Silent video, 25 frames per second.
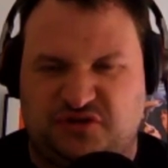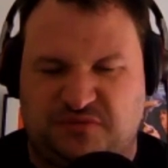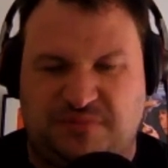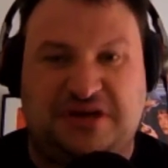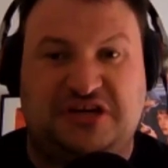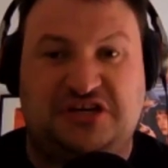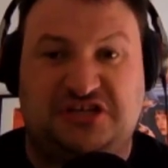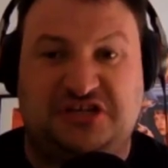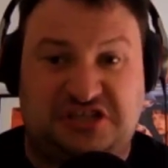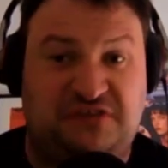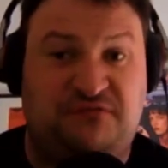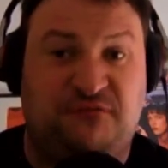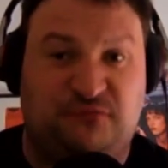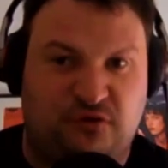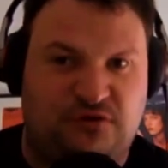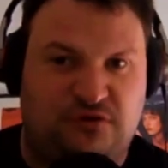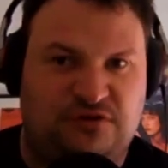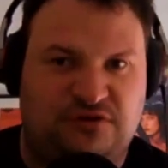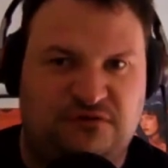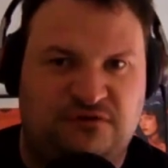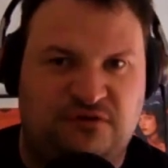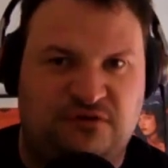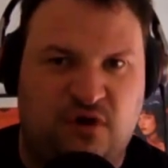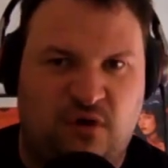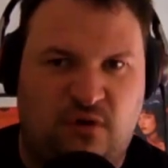is a bit
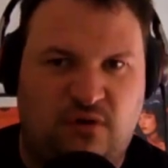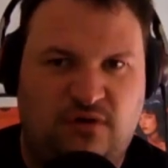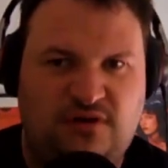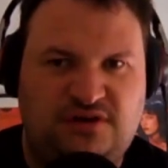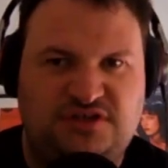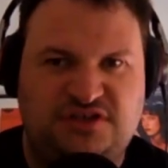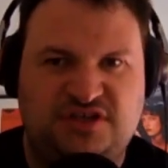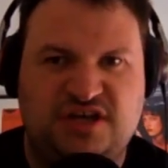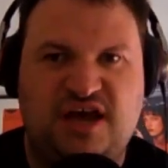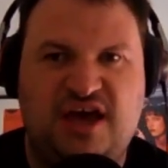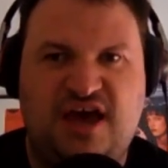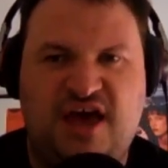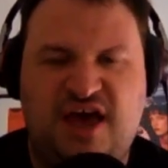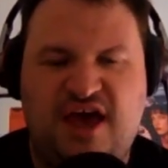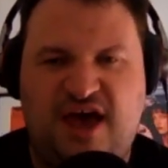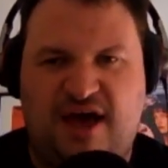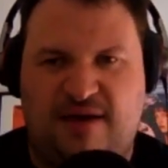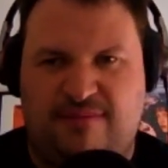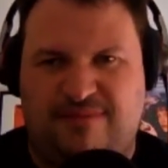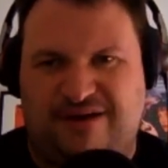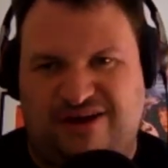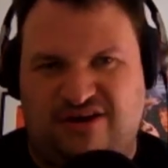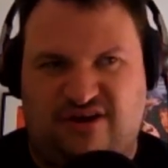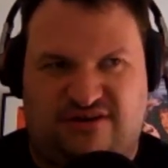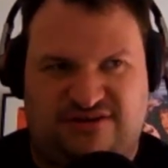different, of course. I
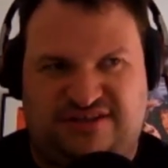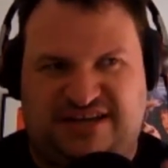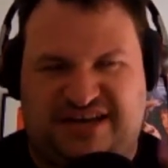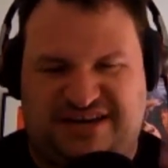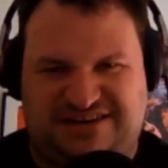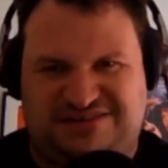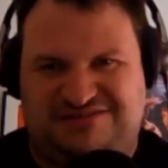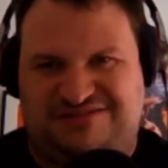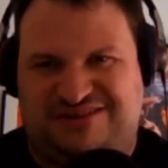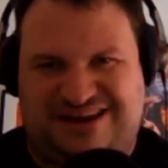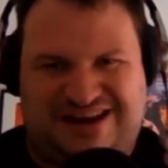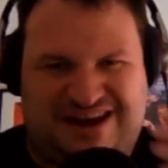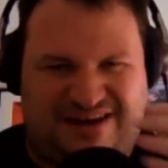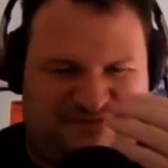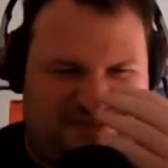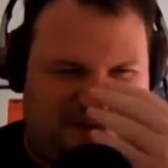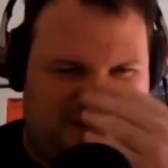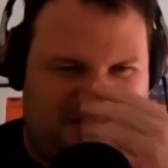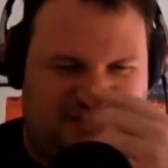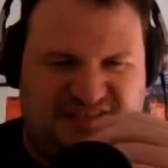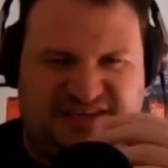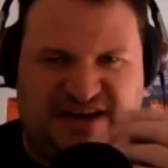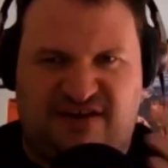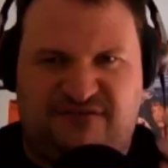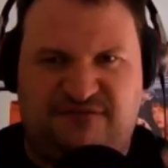mean, not to say I didn't have
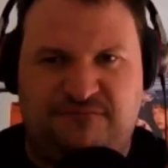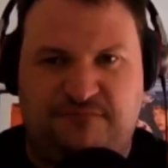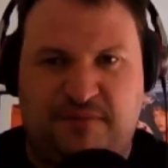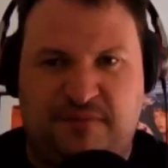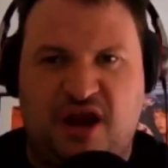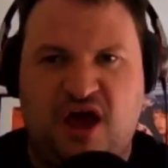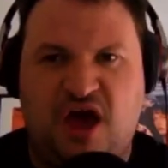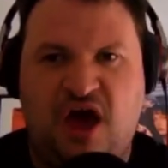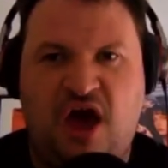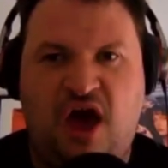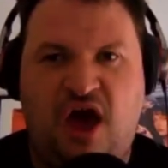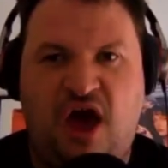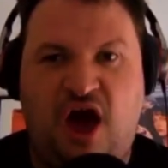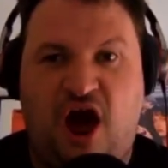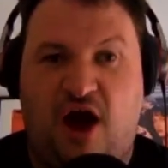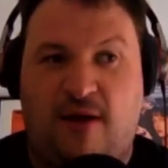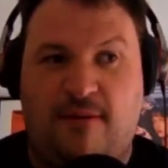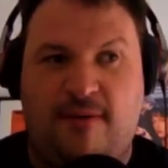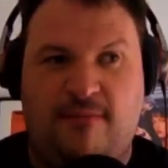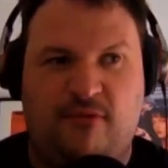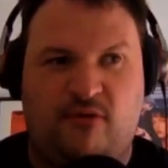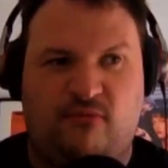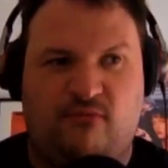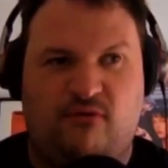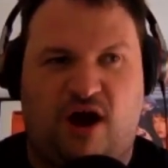that stuff, but I
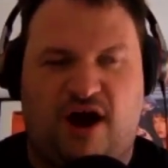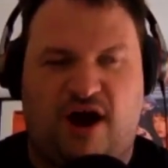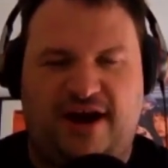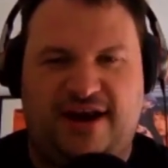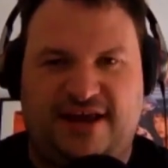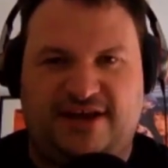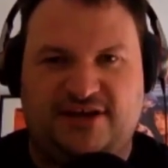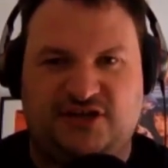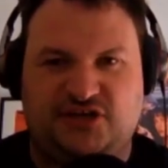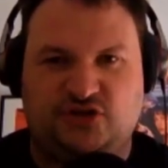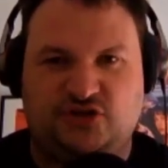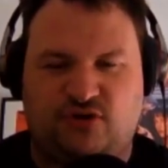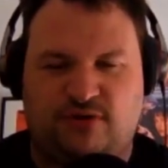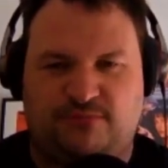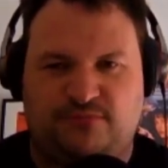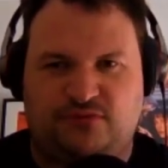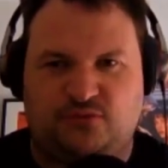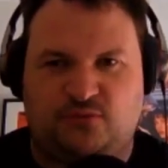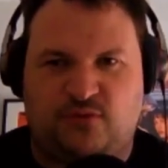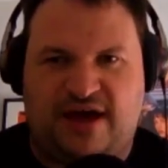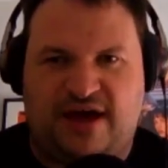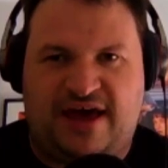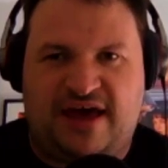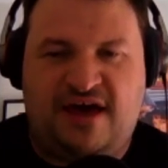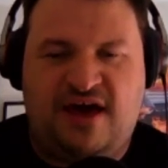remember writing a script
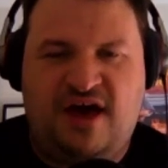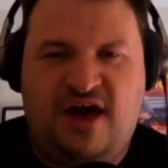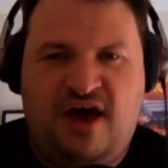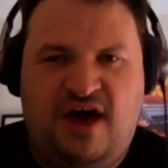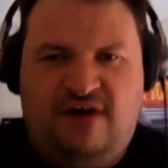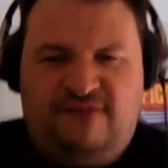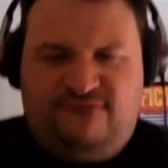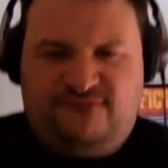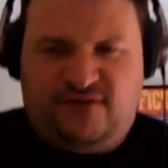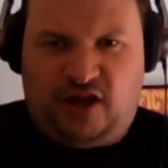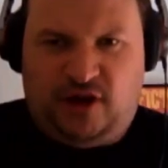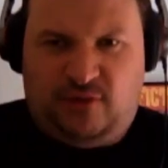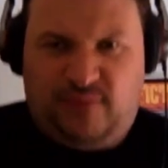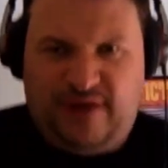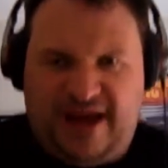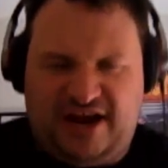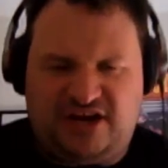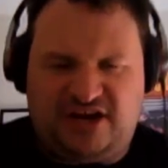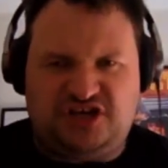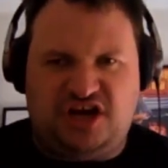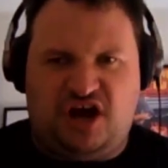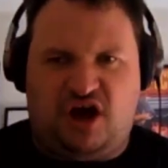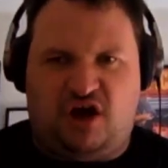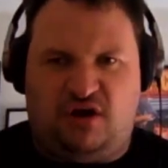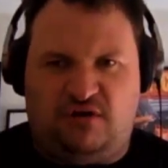where, following
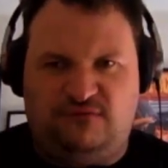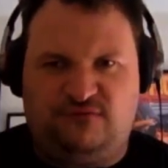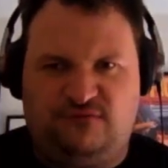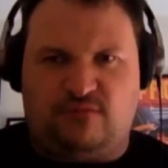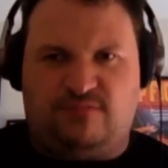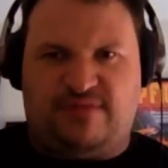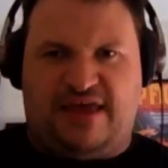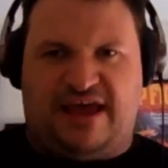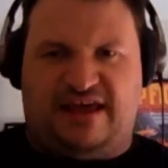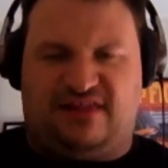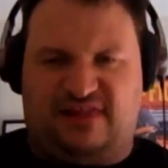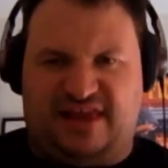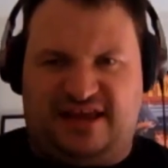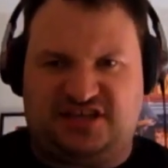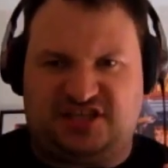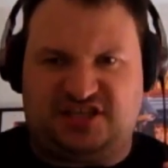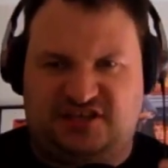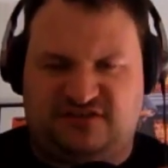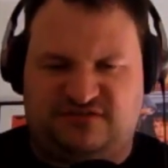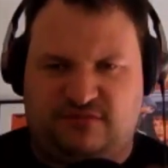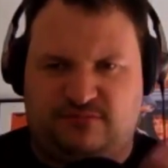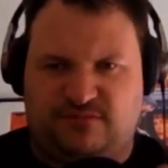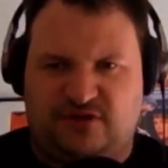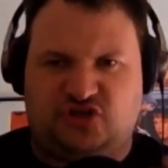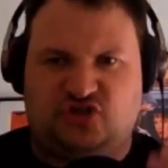actually on from that
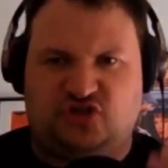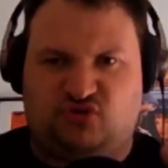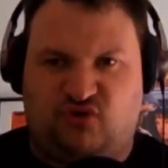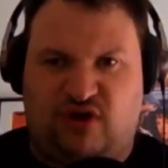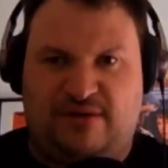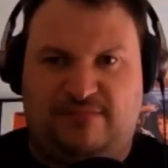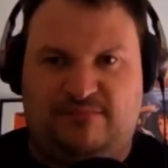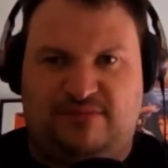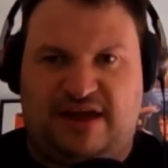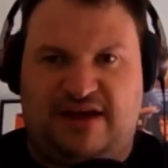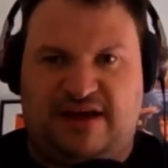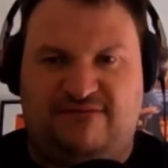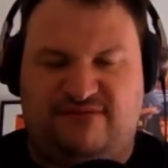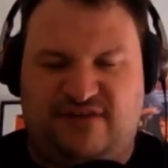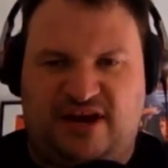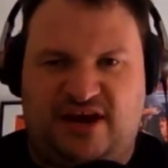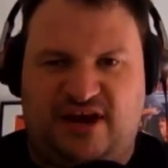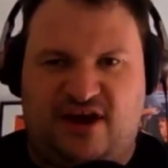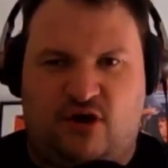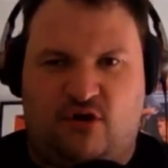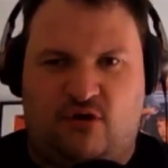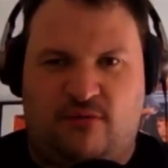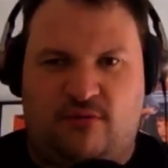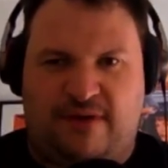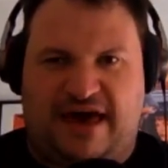lessons from the screenplay
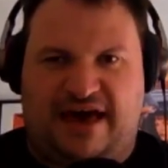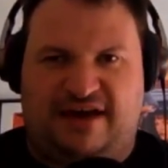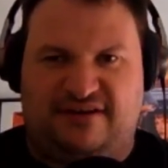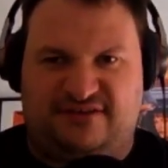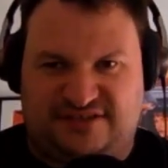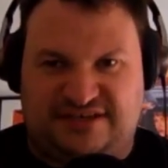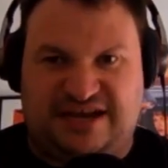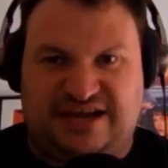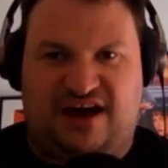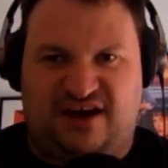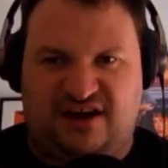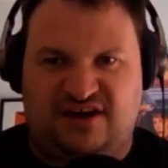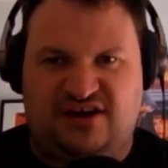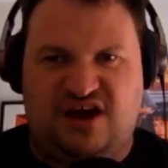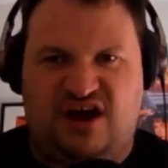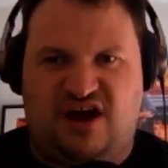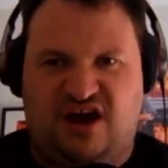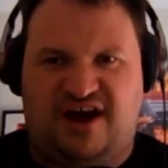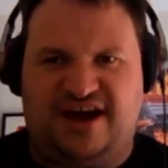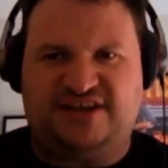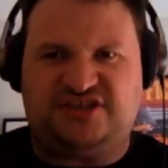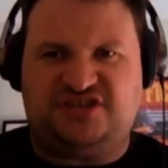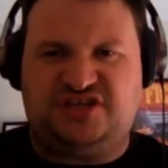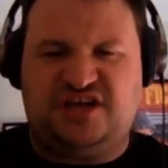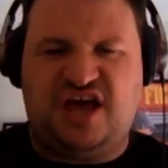video about Dark
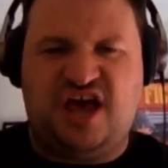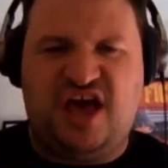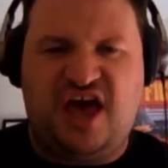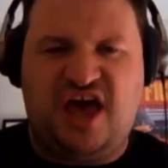Knight,